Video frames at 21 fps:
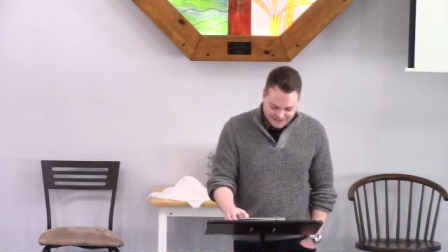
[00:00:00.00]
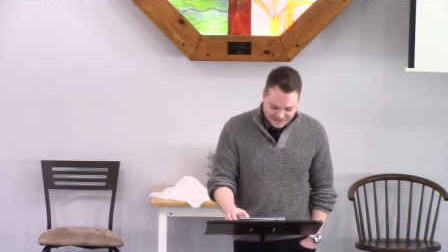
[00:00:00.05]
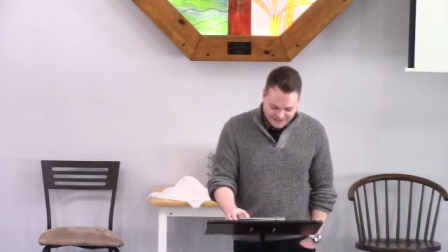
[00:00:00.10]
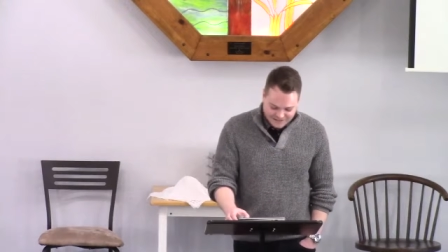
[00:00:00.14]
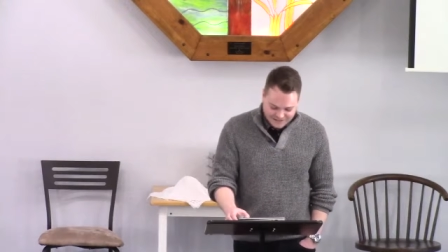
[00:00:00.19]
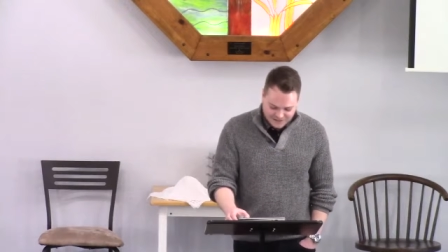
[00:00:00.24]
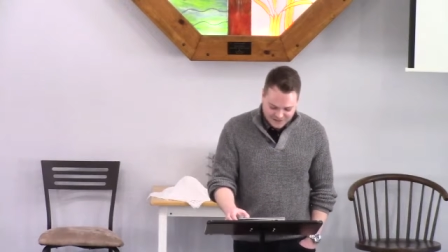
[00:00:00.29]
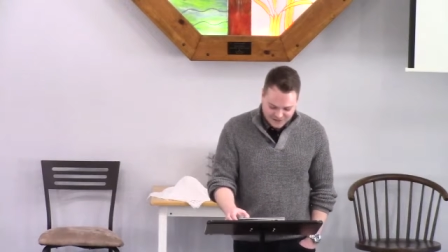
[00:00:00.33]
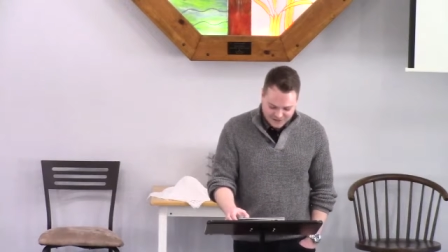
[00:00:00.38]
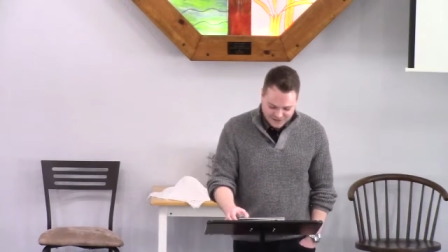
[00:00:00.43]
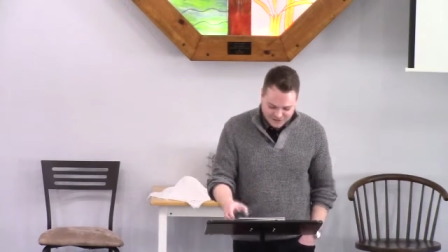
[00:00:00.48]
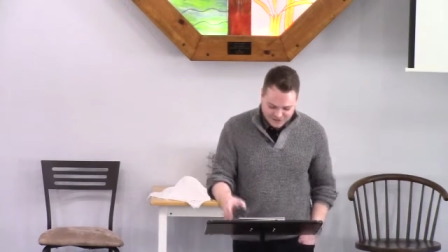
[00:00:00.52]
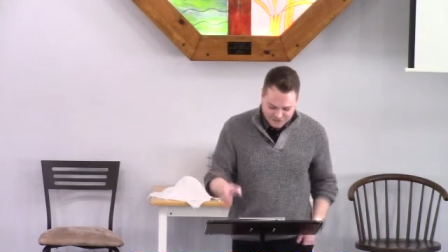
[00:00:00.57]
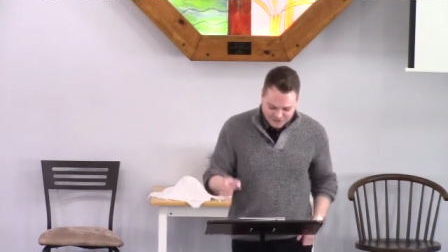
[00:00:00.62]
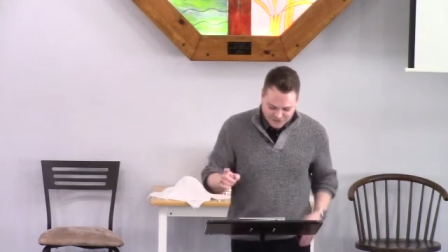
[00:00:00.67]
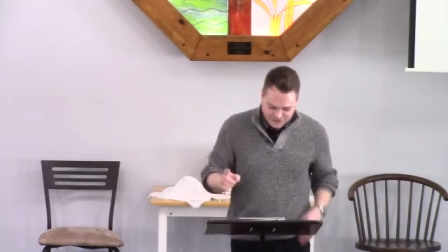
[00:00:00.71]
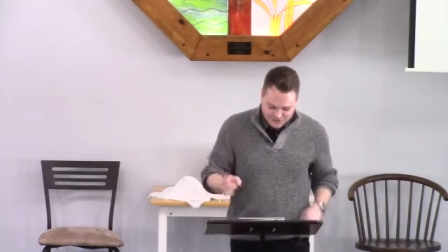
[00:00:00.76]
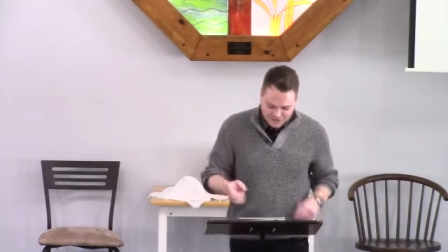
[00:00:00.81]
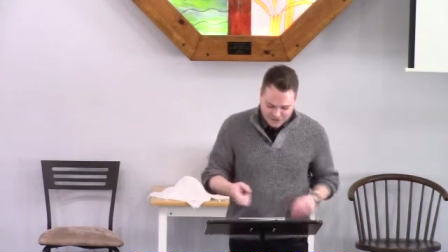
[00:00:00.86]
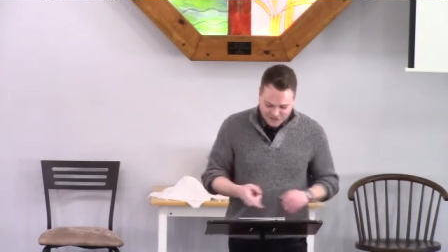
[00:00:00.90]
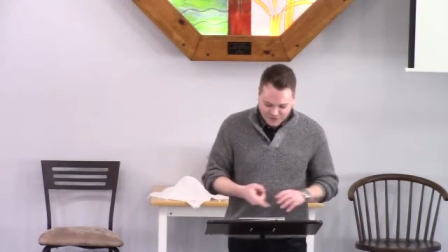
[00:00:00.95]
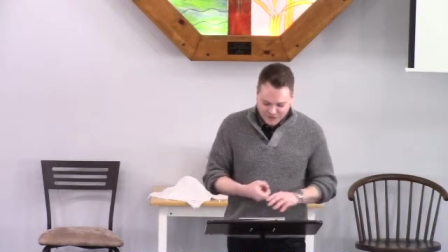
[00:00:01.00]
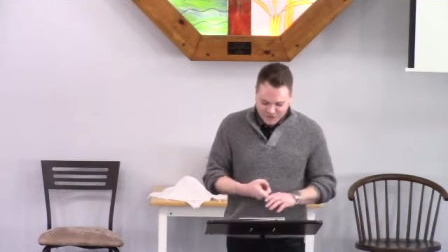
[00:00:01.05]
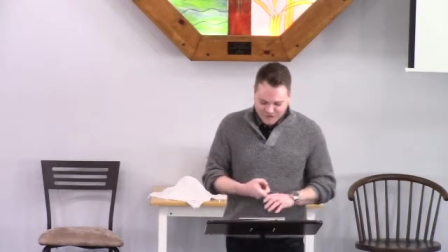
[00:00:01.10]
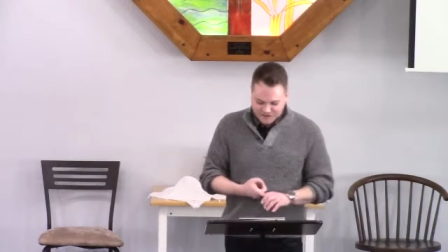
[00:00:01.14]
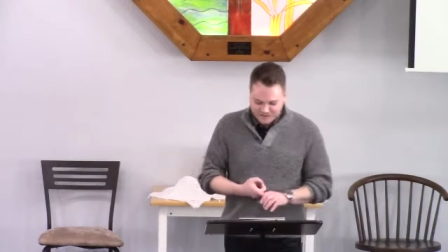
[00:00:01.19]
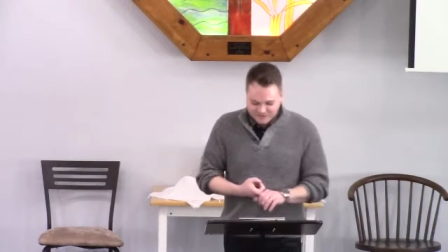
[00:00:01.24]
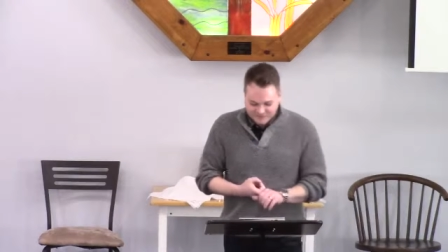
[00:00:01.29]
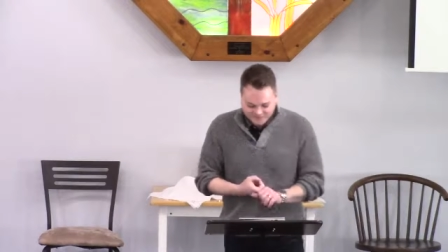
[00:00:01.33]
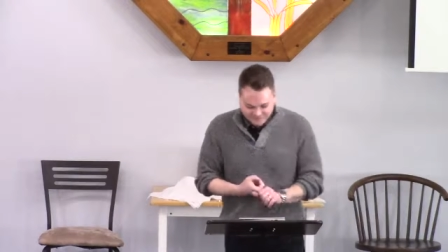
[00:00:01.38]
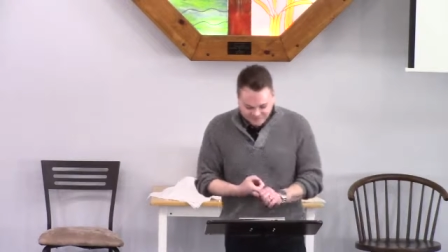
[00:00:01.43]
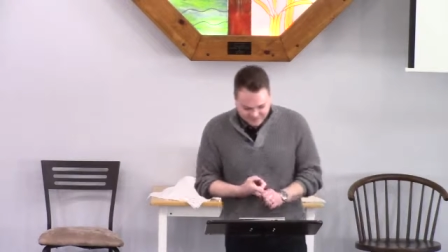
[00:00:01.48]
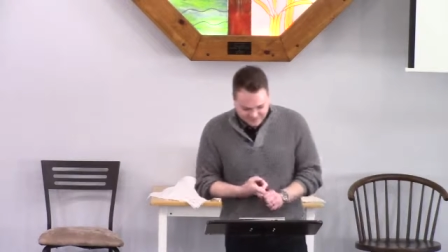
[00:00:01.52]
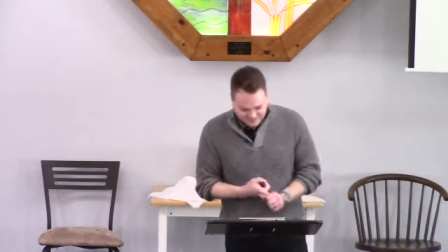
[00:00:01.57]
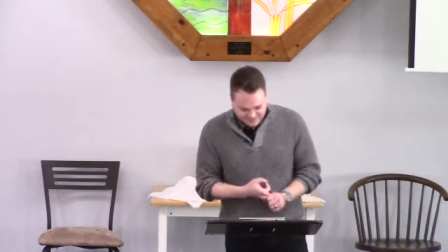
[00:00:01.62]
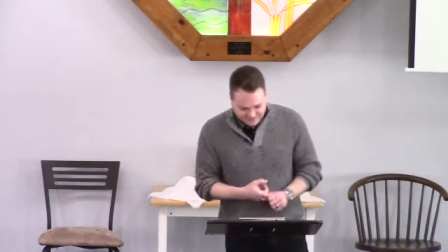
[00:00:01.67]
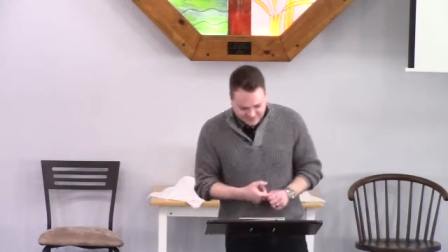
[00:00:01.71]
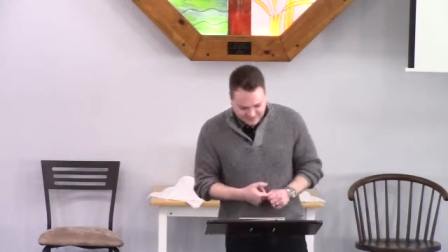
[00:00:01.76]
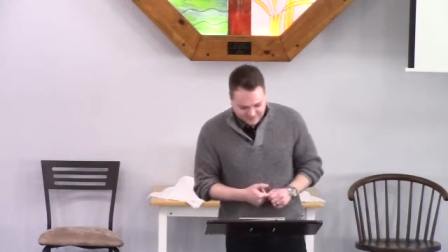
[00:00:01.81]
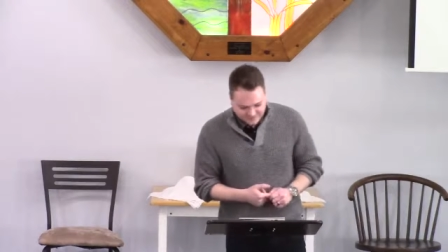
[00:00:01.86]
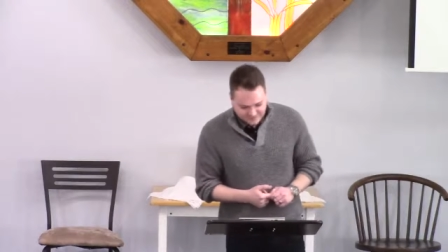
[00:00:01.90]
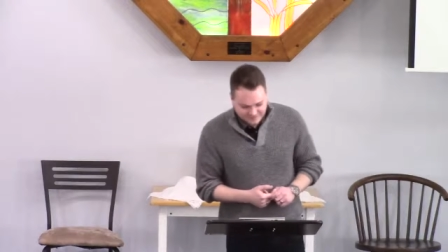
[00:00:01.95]
so the first one
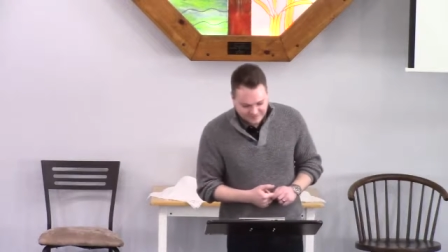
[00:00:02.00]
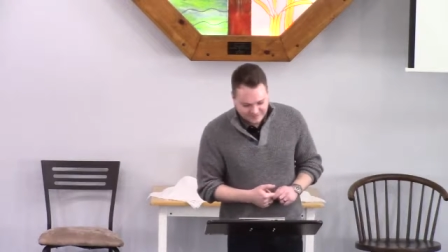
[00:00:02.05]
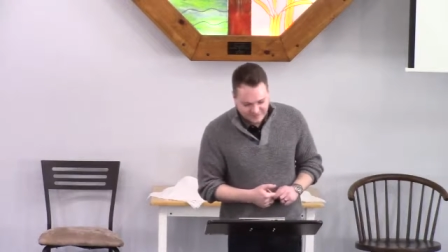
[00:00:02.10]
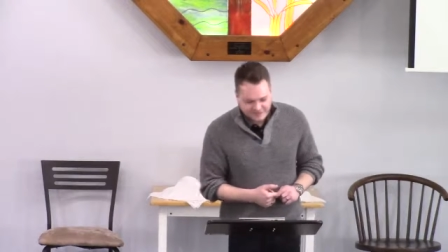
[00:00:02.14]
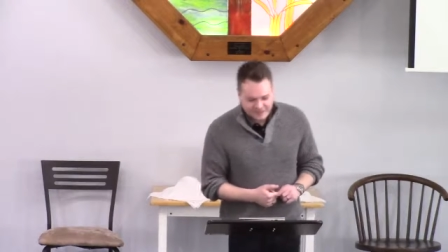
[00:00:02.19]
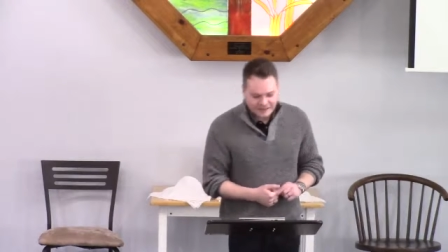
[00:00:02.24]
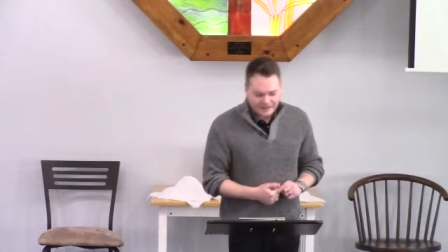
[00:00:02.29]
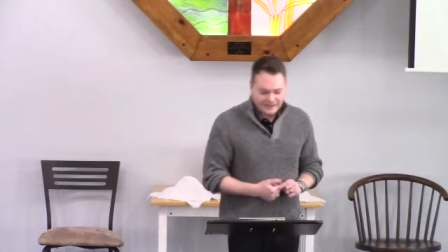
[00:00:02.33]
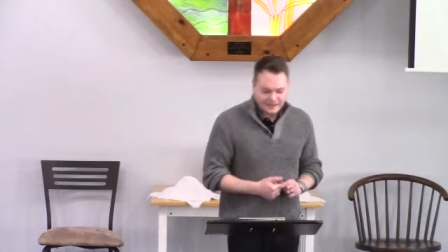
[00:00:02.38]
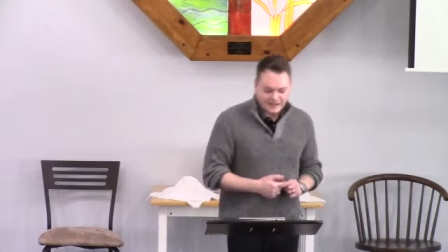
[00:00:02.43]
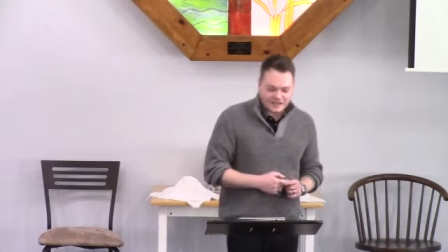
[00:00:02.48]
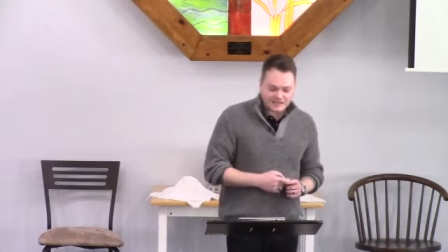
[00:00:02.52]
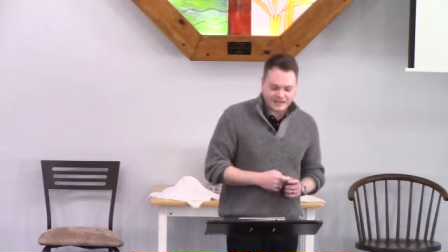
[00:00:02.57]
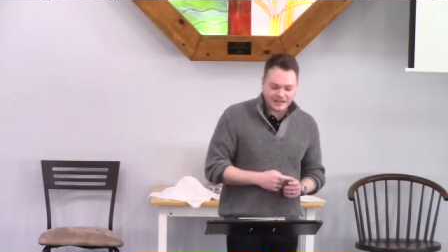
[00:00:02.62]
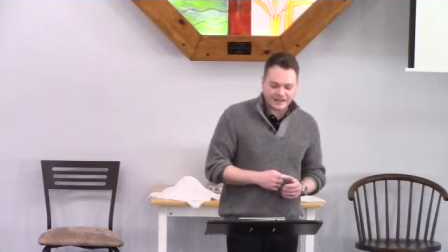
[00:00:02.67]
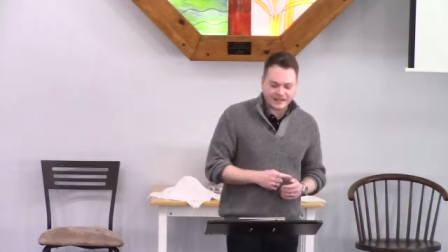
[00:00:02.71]
is